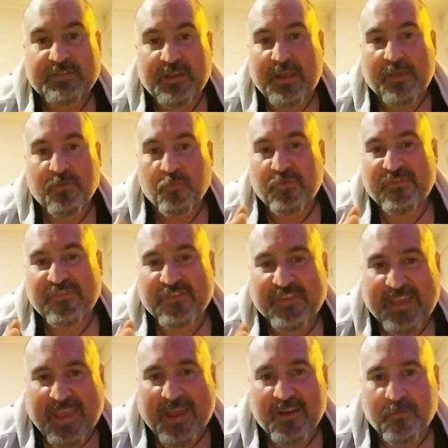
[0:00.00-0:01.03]
together with
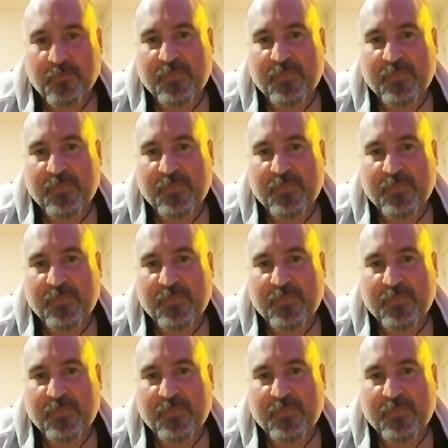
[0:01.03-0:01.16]
scattered